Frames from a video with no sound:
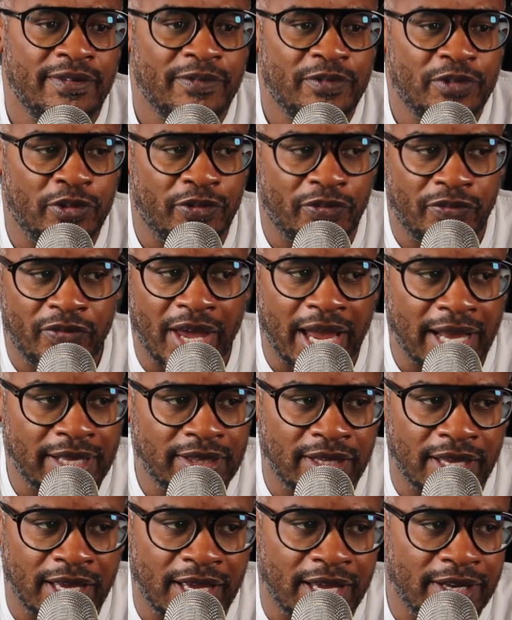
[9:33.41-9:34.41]
the
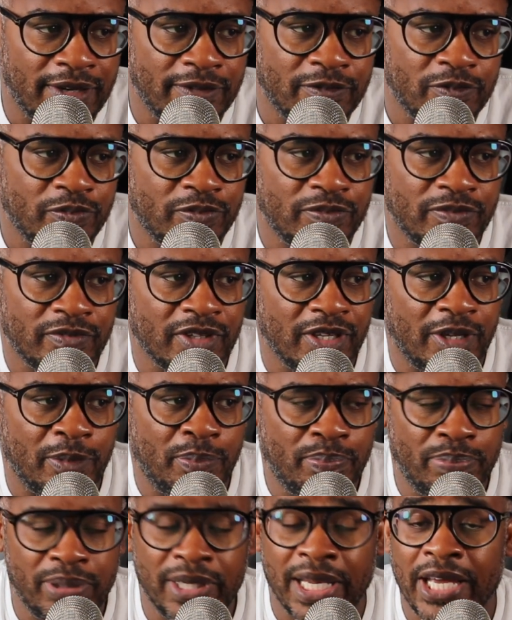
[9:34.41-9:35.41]
fact that a
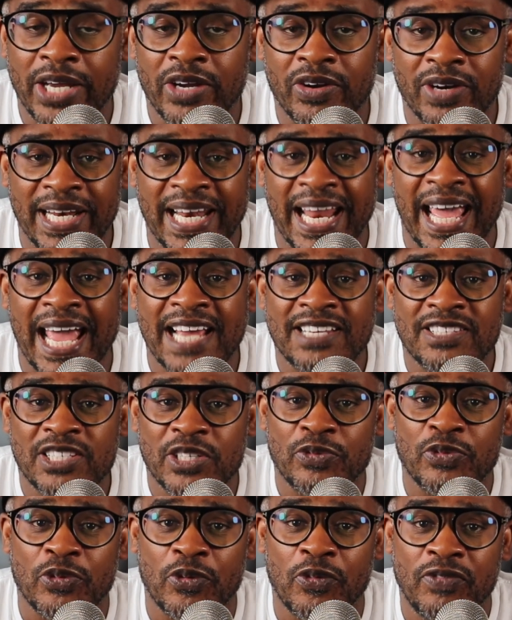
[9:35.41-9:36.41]
player
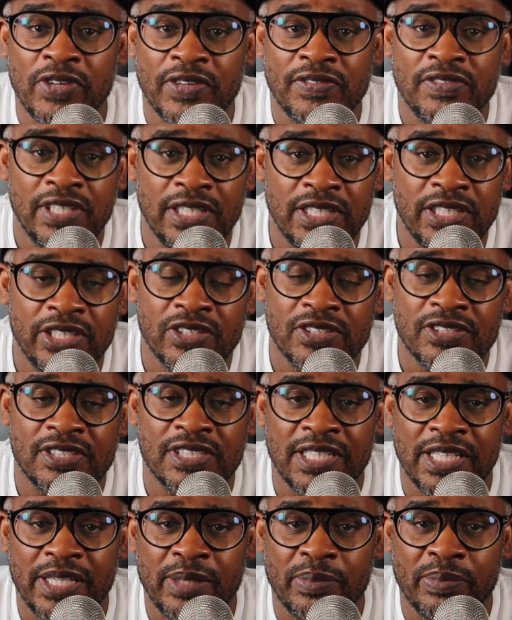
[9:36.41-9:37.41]
lasted for 15 years
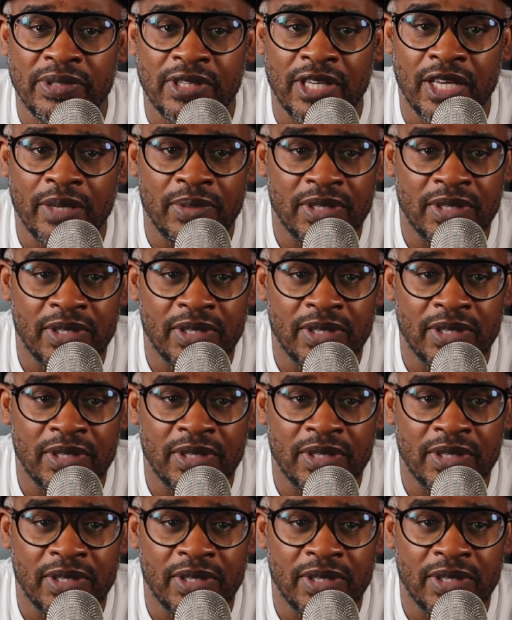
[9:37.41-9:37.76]
in the NBA,